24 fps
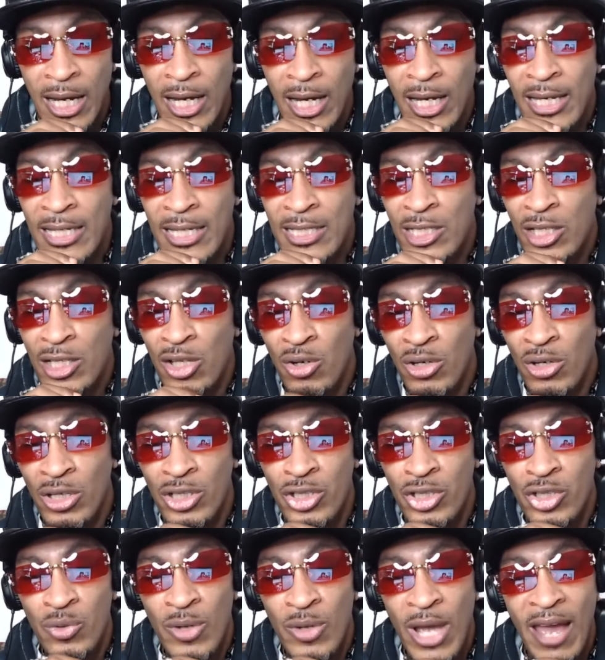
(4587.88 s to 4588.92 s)
as long
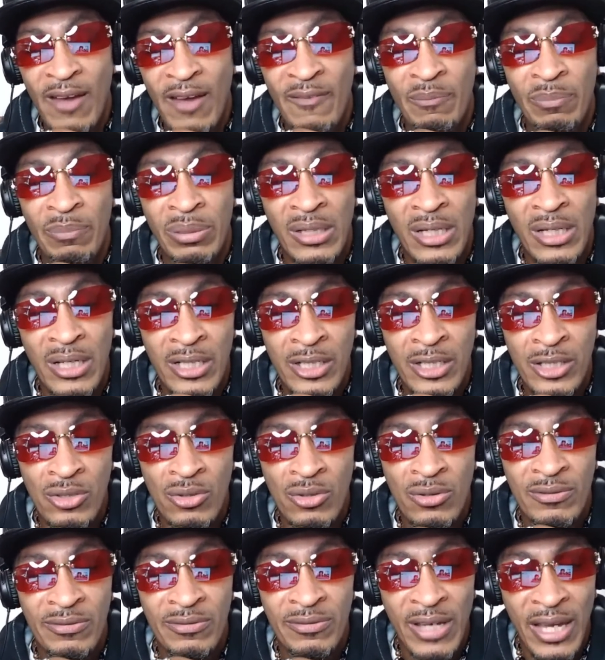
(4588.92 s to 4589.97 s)
as you have blood in
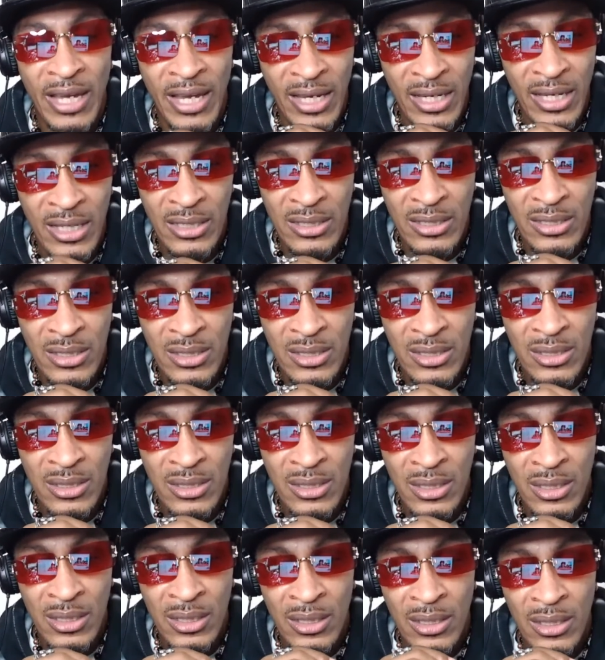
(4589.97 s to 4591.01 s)
your veins,
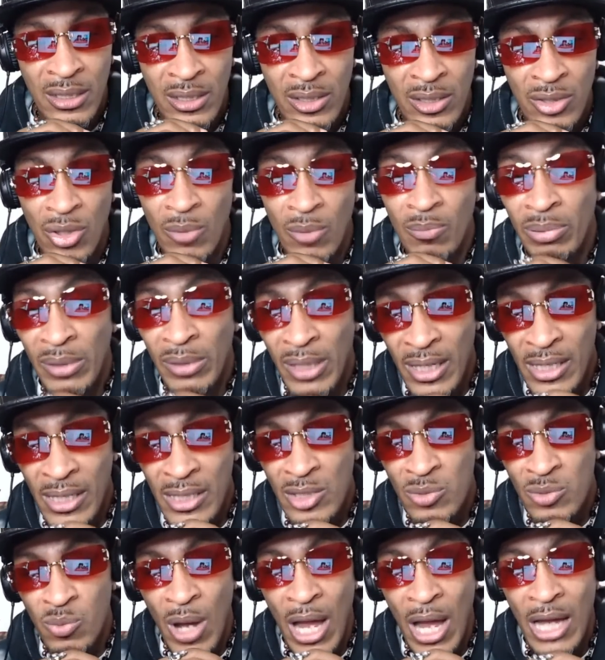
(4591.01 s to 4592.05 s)
your blood
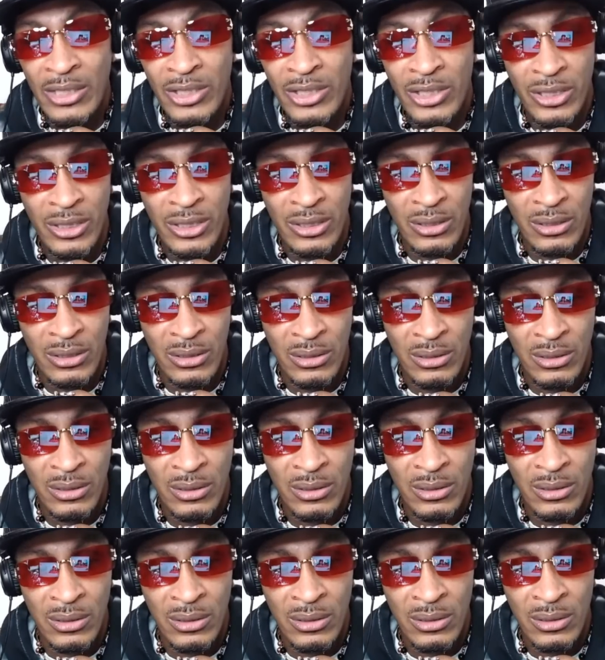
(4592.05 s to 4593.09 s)
is watching.
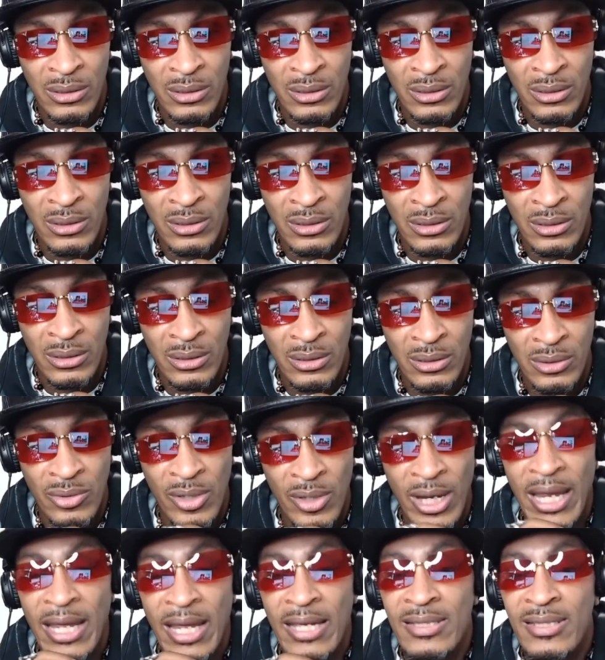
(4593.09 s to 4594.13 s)
Your
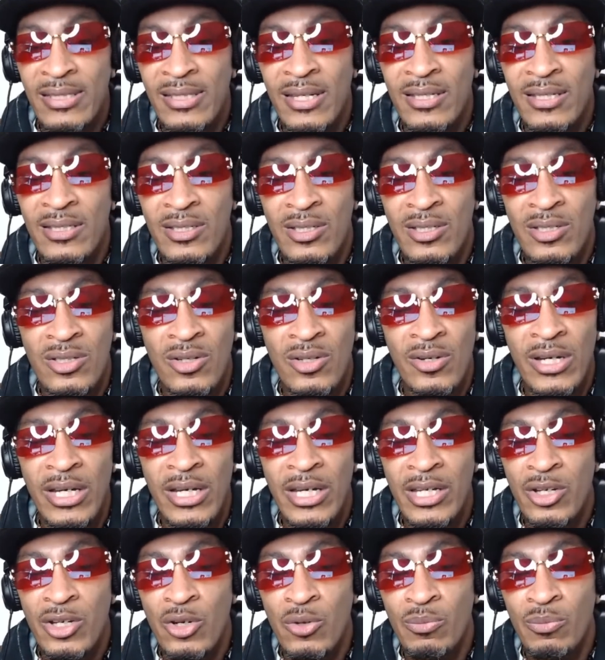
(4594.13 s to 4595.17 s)
ancestors are
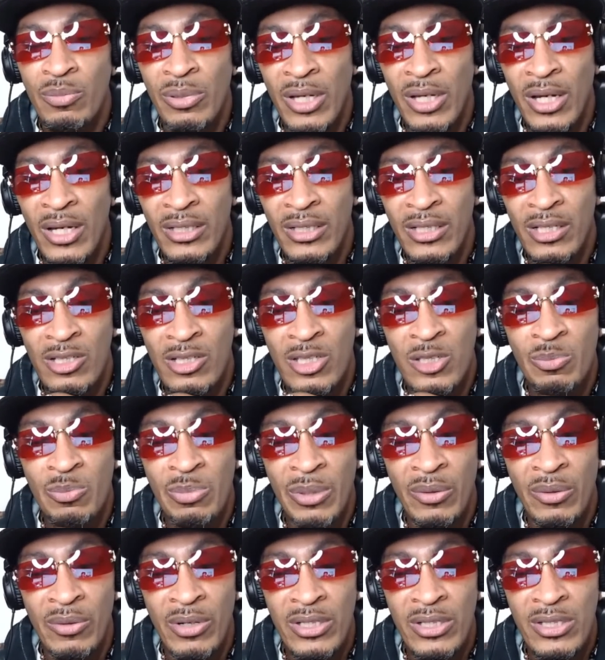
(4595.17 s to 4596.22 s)
in your blood. There's
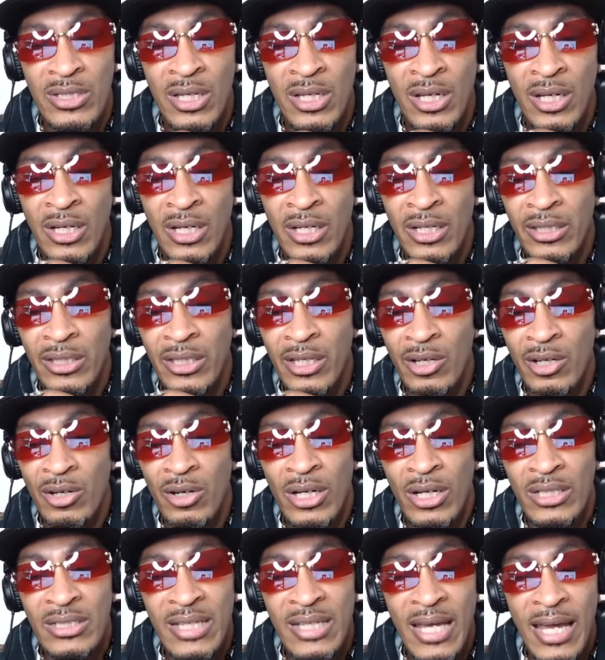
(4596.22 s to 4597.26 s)
spirits that are
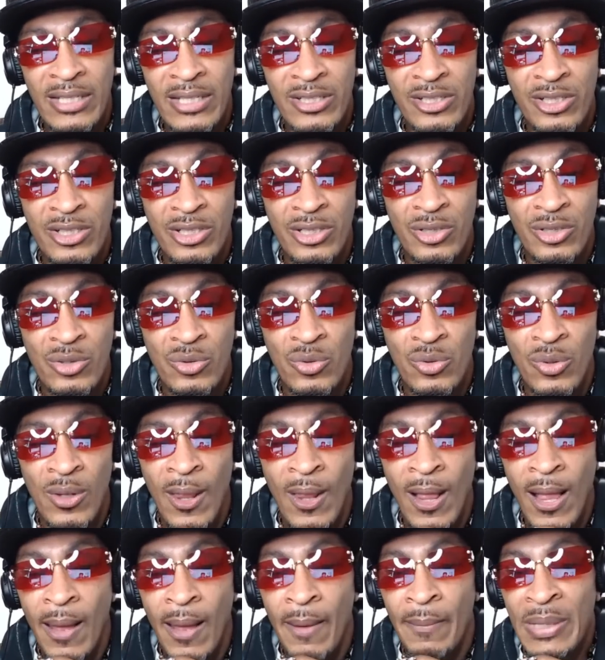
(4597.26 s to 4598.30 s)
attached to you
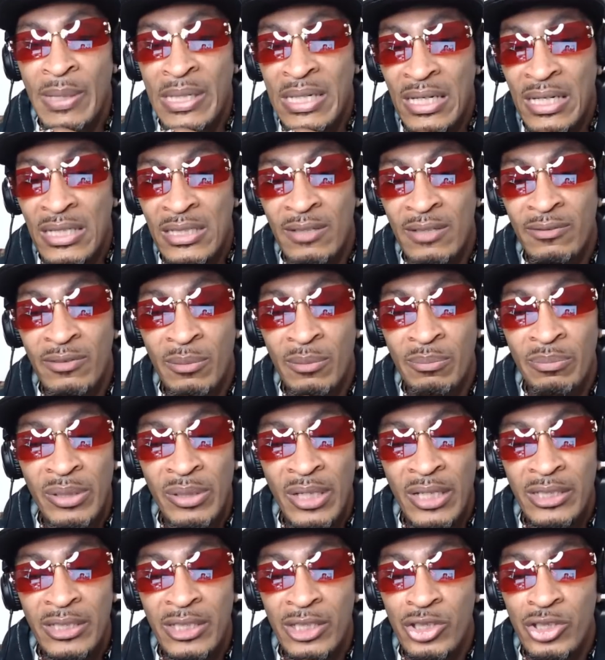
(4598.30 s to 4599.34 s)
because of the
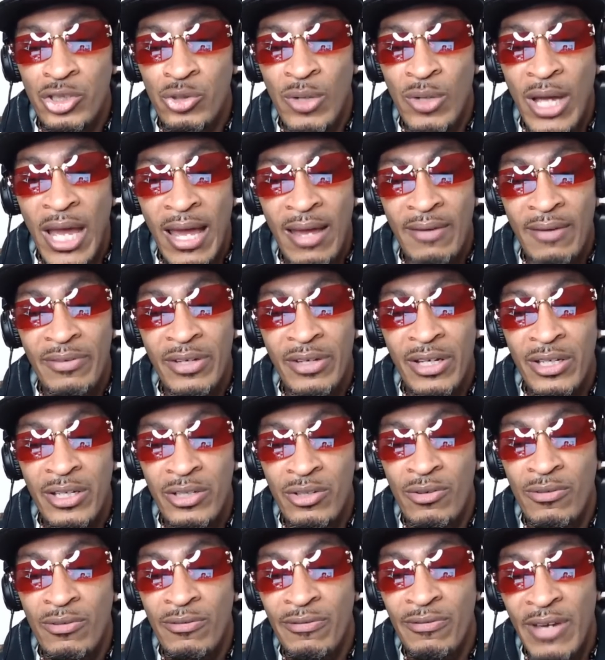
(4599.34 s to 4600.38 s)
blood that you have in
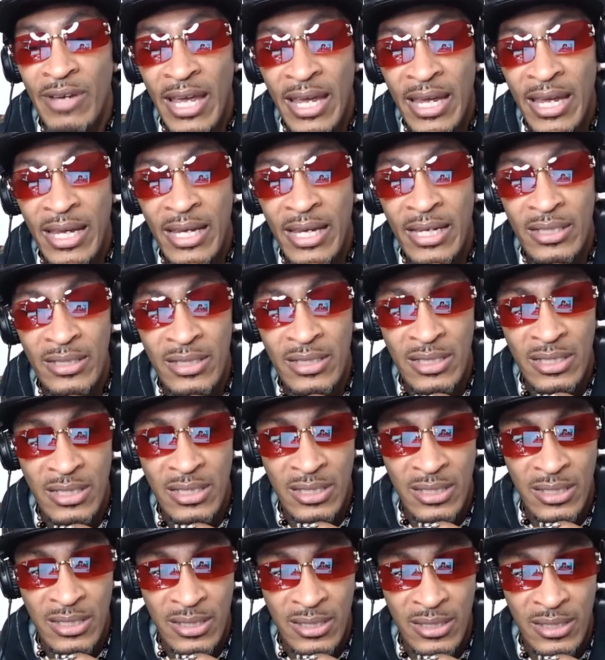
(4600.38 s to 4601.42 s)
your
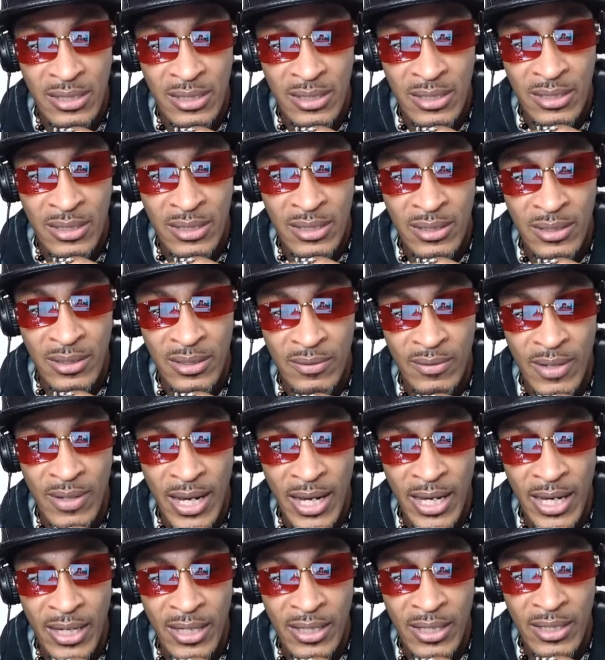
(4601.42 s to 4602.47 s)
veins,
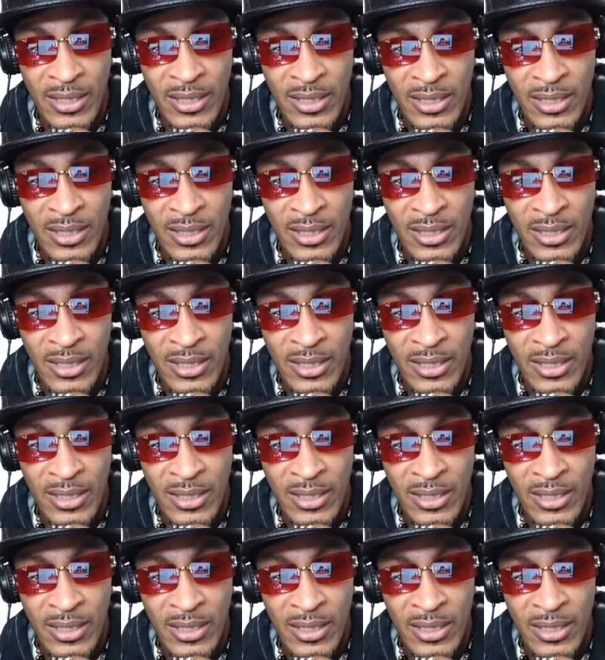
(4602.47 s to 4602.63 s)
right?